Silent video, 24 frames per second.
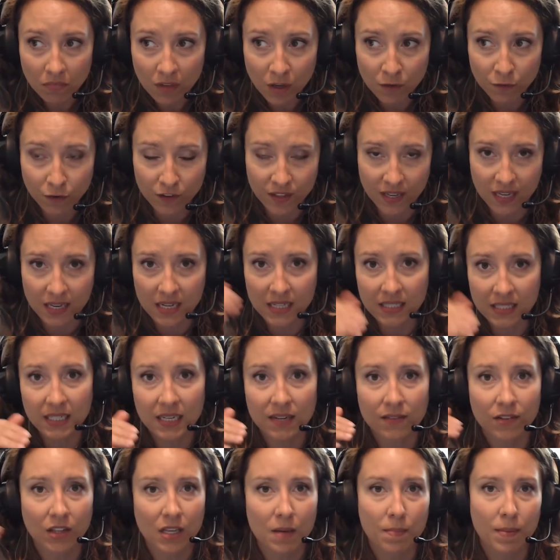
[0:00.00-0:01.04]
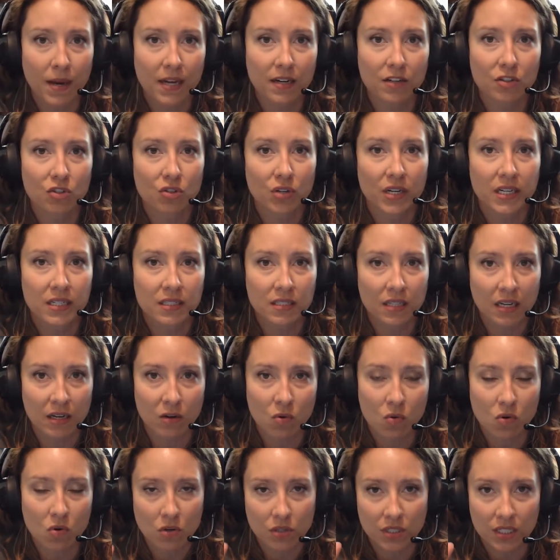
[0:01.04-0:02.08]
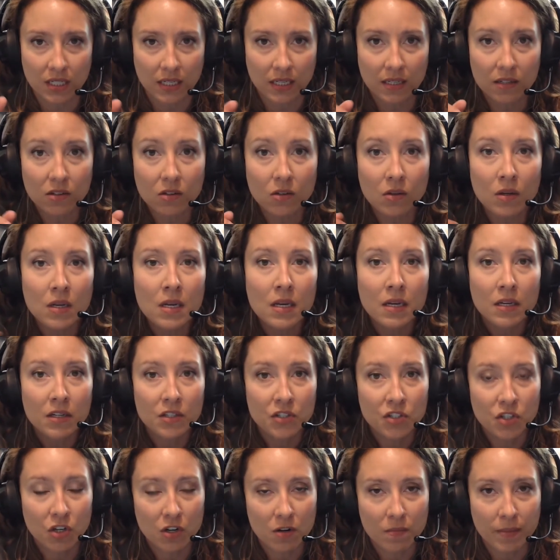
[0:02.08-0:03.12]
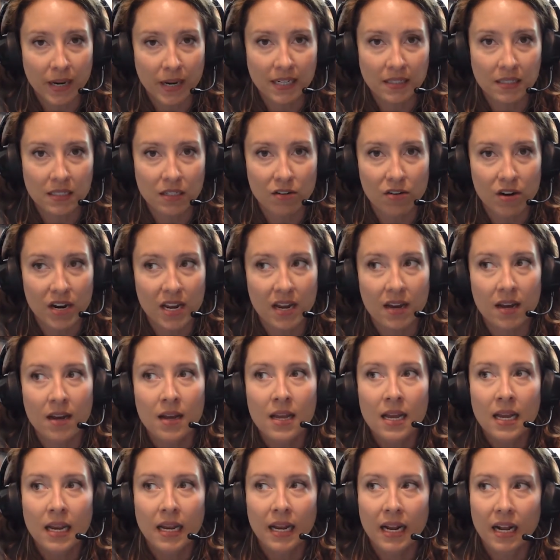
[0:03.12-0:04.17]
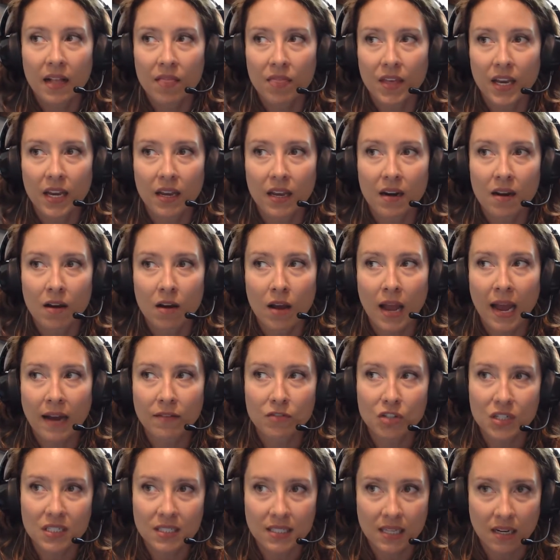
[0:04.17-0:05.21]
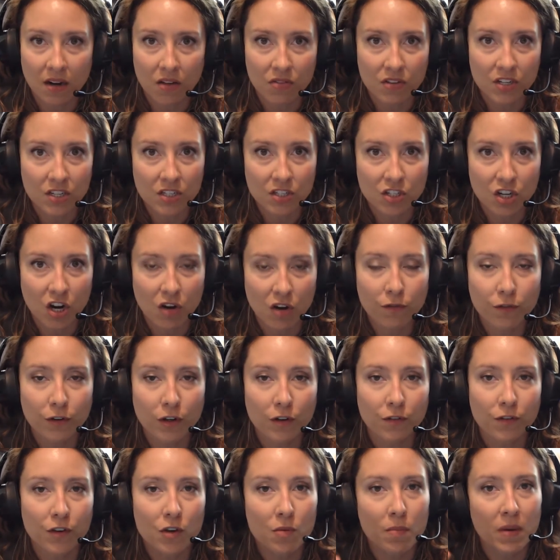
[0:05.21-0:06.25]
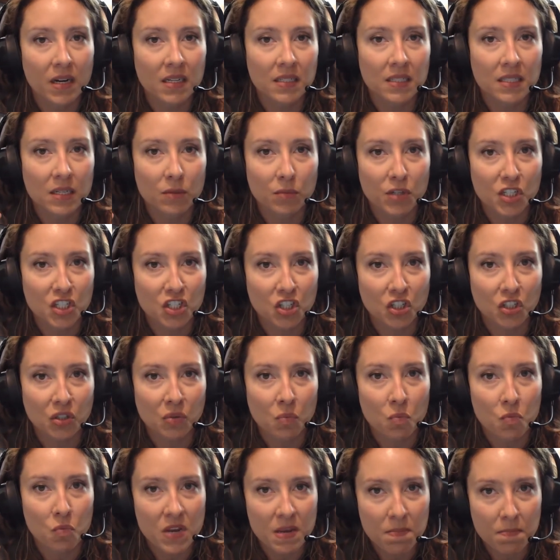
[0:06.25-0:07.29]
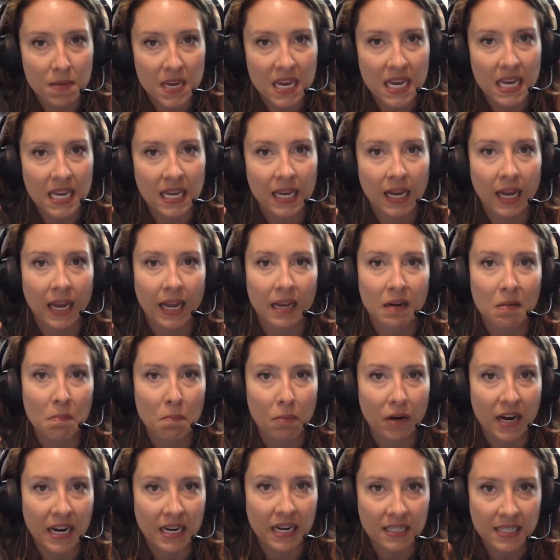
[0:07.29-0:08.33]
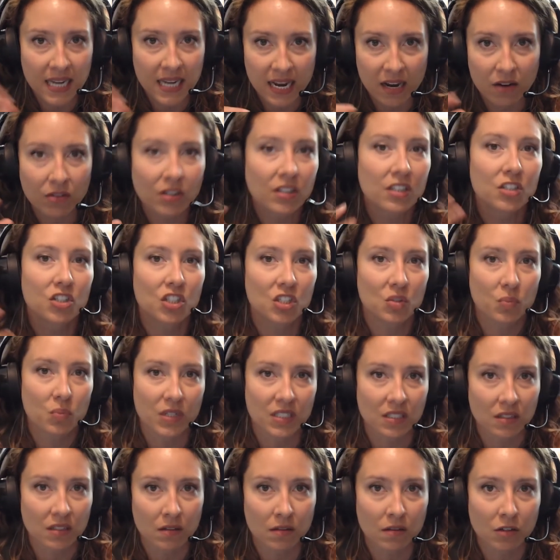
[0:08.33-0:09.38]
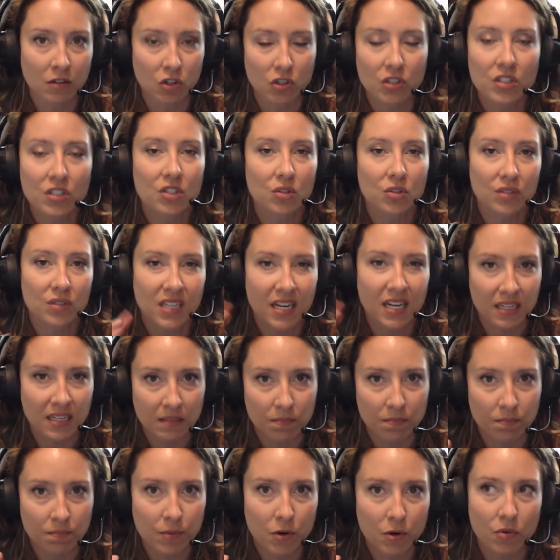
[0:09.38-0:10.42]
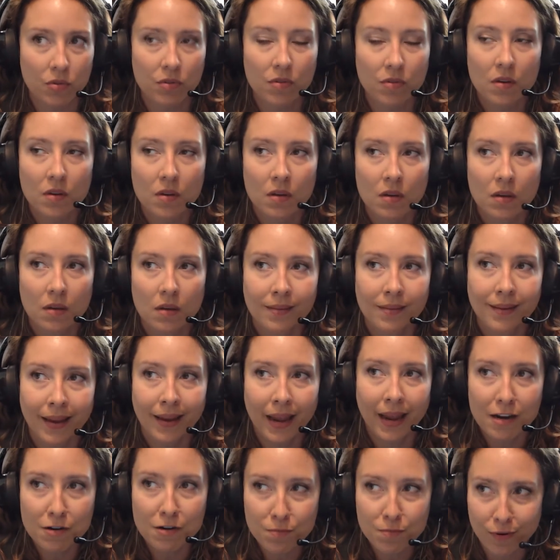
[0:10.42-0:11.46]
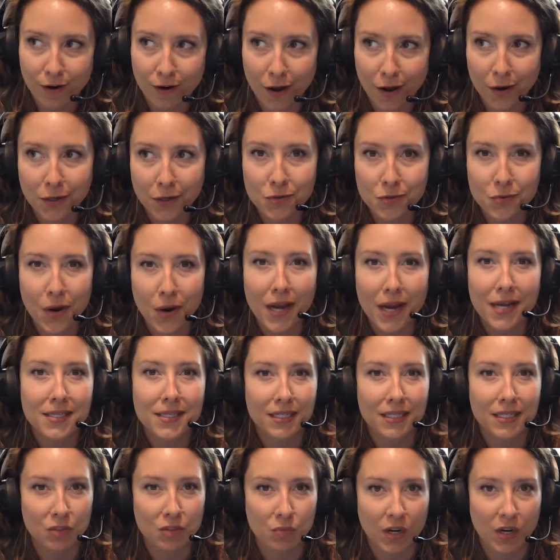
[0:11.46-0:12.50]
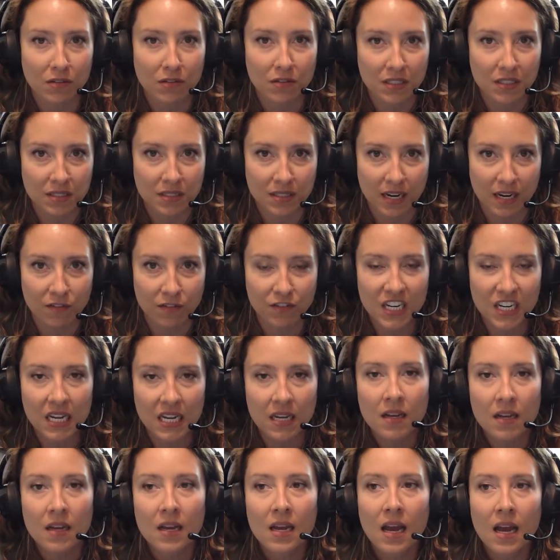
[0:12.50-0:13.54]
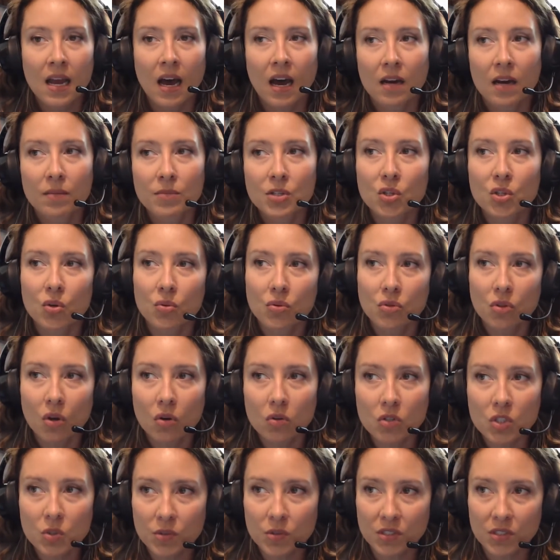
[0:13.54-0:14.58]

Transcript: for the heat to evenly penetrate in order to kill certain bacteria. And then after it sat on the shelf for a few months, it would turn weepy and break down, and it just wasn't good. So it's kind of both end product wise as well as safety. So those were